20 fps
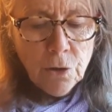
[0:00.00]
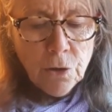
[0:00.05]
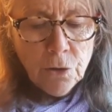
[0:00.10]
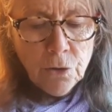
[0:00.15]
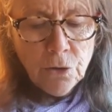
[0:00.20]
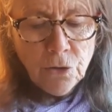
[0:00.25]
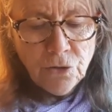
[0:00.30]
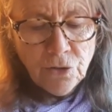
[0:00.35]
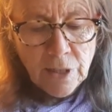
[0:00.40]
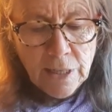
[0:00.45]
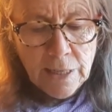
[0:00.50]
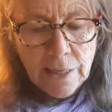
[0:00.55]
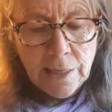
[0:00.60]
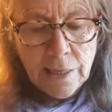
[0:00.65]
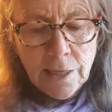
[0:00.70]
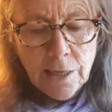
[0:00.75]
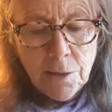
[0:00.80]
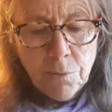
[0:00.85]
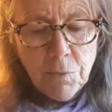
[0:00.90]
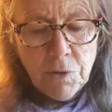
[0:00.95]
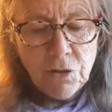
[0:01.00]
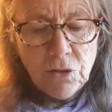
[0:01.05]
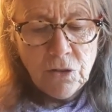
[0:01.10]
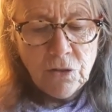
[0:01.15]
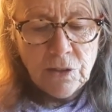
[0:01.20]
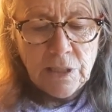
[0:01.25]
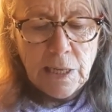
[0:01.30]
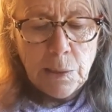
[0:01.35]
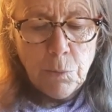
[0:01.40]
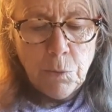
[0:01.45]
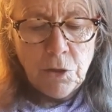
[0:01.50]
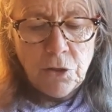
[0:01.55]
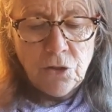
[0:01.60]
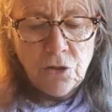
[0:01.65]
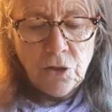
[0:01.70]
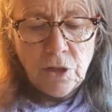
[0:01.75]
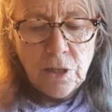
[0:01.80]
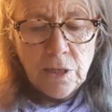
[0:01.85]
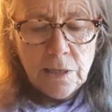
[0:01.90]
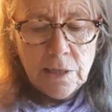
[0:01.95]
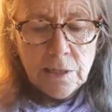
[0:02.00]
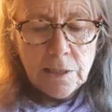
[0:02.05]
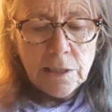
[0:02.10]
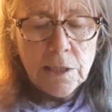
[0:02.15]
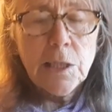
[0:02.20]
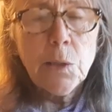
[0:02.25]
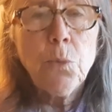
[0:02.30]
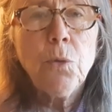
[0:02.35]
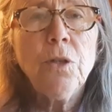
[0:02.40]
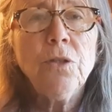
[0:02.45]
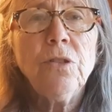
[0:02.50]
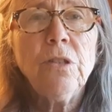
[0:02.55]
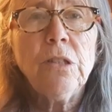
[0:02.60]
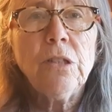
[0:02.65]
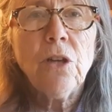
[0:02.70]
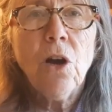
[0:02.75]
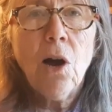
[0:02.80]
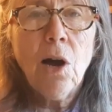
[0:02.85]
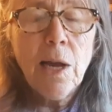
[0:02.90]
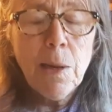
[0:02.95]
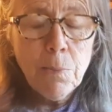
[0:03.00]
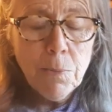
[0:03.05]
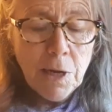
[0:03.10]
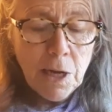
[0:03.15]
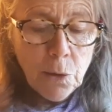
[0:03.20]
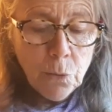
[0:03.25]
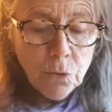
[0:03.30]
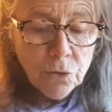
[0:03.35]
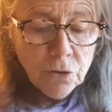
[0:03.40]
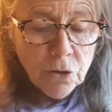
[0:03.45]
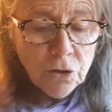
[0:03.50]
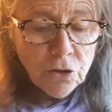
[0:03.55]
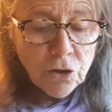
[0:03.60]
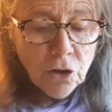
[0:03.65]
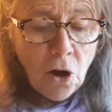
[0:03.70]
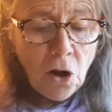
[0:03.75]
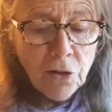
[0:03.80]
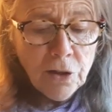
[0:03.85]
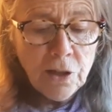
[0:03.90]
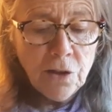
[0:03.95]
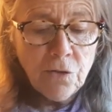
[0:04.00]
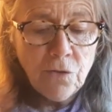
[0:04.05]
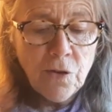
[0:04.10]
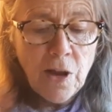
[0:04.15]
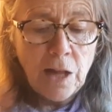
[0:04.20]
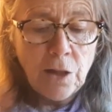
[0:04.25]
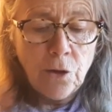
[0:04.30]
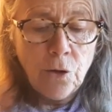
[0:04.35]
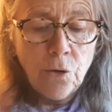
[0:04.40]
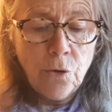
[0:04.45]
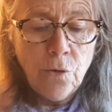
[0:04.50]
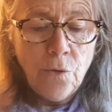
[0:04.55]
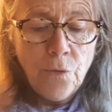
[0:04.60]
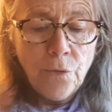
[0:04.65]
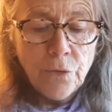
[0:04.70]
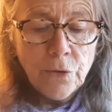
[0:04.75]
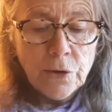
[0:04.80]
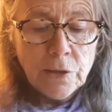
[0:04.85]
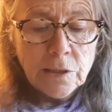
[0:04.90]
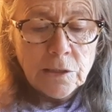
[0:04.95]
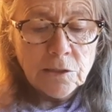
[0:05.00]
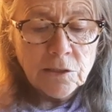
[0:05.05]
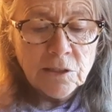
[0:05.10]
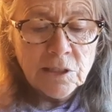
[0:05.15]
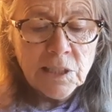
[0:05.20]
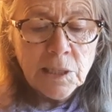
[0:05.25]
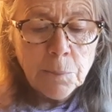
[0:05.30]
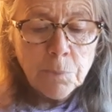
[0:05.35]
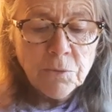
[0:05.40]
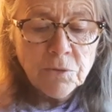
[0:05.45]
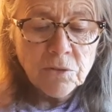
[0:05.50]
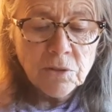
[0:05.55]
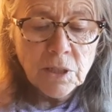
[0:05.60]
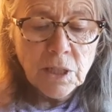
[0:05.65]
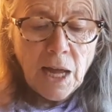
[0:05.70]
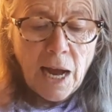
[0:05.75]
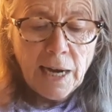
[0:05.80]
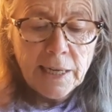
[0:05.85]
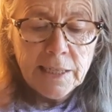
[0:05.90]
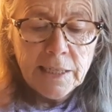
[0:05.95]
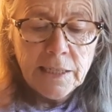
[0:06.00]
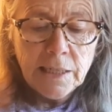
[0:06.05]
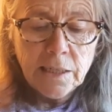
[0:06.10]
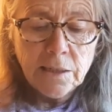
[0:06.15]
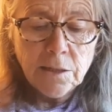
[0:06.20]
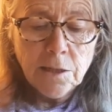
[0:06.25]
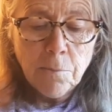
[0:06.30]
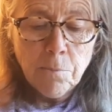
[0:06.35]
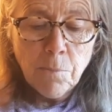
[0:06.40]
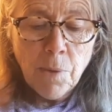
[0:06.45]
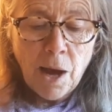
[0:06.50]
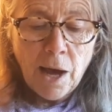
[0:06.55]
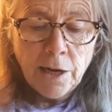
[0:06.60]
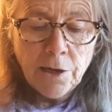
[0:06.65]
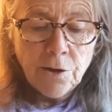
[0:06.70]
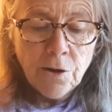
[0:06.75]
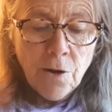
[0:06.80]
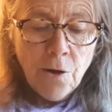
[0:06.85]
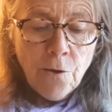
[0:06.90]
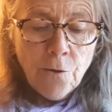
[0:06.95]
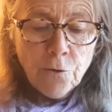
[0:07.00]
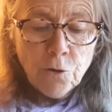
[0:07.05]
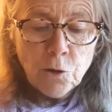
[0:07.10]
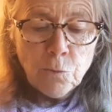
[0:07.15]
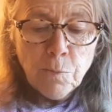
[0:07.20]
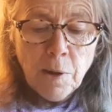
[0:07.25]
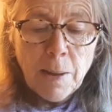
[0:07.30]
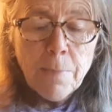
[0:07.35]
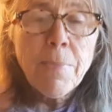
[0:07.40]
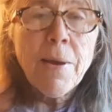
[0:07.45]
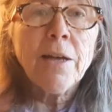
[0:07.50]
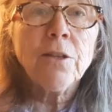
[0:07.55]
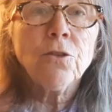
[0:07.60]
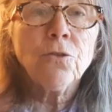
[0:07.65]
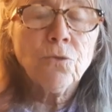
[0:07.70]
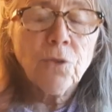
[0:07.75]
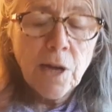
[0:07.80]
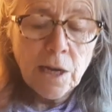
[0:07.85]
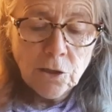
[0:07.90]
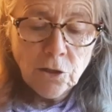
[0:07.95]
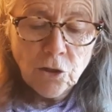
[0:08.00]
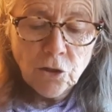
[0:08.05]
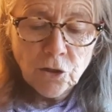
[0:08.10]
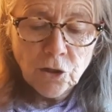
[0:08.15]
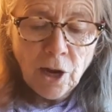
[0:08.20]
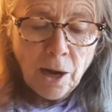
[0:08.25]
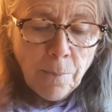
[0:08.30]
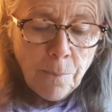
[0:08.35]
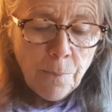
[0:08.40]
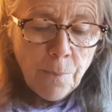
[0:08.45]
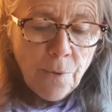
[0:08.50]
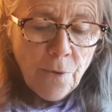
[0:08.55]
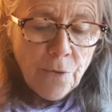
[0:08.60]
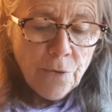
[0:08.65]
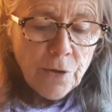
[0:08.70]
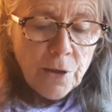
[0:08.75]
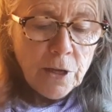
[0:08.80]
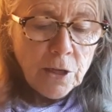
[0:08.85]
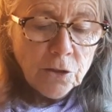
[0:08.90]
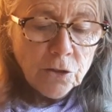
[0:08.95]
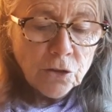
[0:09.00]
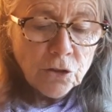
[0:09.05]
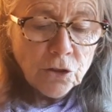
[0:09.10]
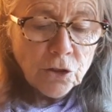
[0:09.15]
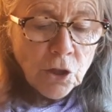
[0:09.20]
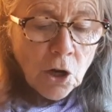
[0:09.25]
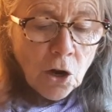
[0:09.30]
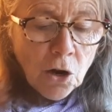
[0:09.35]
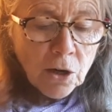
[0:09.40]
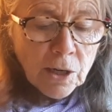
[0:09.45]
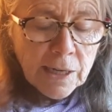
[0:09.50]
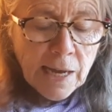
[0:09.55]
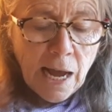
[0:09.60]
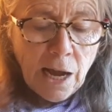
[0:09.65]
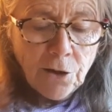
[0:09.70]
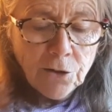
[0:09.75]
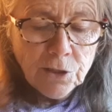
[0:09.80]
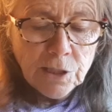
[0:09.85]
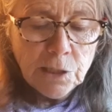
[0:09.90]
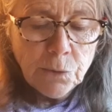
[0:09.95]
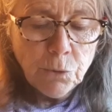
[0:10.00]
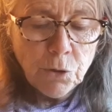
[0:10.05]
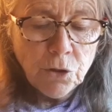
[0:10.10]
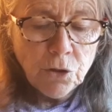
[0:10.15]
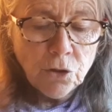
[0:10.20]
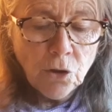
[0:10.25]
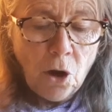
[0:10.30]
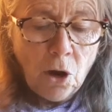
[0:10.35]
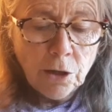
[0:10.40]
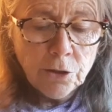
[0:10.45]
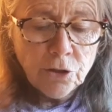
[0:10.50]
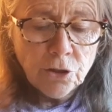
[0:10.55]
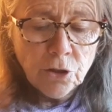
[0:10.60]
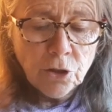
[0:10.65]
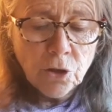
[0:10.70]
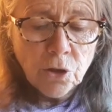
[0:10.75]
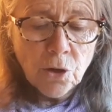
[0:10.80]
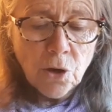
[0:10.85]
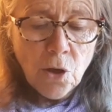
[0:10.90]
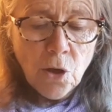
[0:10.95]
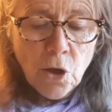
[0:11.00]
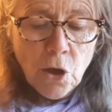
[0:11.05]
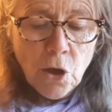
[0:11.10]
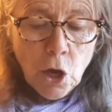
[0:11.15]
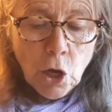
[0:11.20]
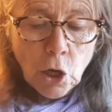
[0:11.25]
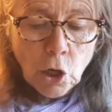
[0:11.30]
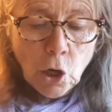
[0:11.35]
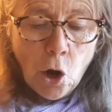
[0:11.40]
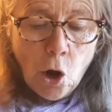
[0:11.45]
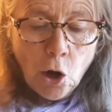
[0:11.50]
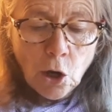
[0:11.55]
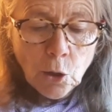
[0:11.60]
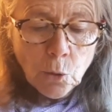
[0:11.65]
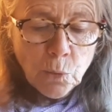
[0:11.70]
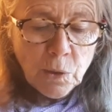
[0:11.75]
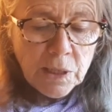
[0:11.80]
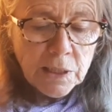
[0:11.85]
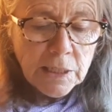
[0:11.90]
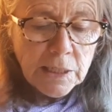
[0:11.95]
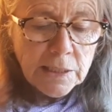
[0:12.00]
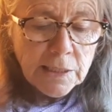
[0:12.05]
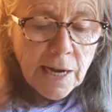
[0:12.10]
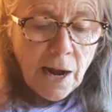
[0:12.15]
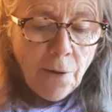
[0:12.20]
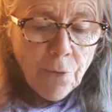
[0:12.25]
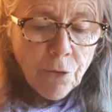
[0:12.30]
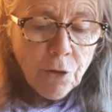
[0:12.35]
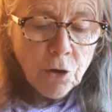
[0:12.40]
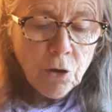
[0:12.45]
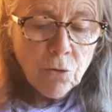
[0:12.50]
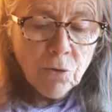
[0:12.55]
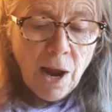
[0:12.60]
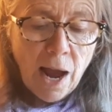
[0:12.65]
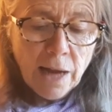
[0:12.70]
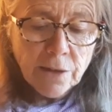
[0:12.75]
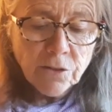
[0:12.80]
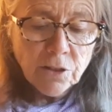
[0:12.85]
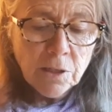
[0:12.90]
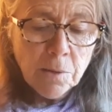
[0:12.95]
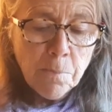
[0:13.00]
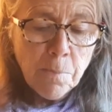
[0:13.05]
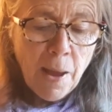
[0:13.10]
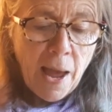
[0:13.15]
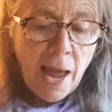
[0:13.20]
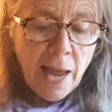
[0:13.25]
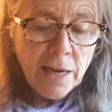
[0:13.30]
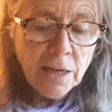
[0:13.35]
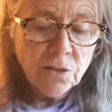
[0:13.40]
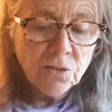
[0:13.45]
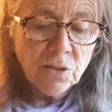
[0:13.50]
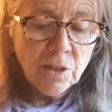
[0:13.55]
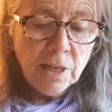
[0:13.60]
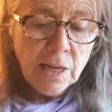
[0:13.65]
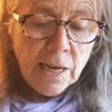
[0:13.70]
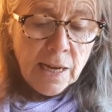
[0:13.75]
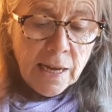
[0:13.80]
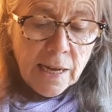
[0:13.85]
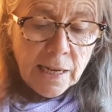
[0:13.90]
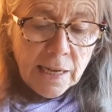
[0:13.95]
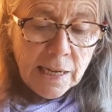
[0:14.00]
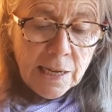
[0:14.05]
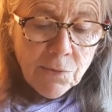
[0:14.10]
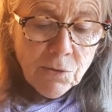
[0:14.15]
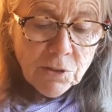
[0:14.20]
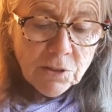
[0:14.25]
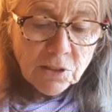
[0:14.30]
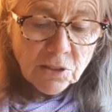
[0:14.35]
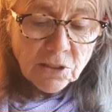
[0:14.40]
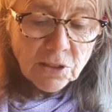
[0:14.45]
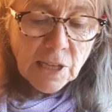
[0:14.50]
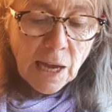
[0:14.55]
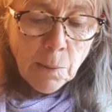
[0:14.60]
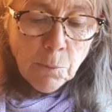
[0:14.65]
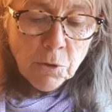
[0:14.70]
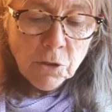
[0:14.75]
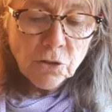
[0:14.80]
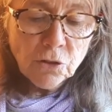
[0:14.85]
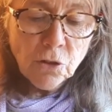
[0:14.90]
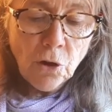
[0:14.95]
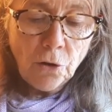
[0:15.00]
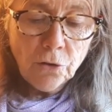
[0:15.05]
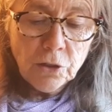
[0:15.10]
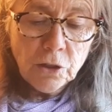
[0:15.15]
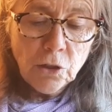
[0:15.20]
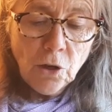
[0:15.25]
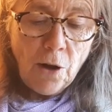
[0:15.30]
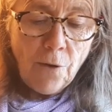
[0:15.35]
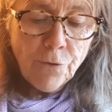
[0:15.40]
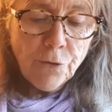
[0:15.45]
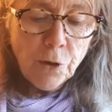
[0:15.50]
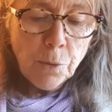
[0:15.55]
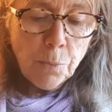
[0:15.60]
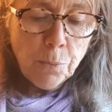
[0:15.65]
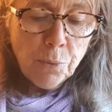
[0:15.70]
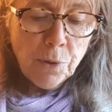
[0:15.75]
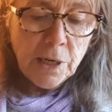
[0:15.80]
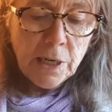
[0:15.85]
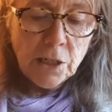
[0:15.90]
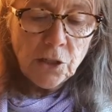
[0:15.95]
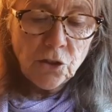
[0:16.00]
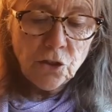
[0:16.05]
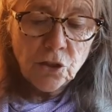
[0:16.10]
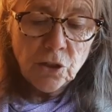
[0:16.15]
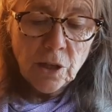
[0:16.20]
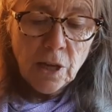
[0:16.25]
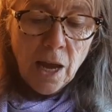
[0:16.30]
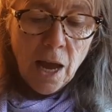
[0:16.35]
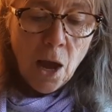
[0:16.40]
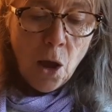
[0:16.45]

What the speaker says: You see, Mrs. Gummidge, there was a time I was a jolly fellow, slip-sliding in the mud with my best friend Chup, star-counting with Dodger, cartwheeling down the grassy banks, even somersaulting off the bridge.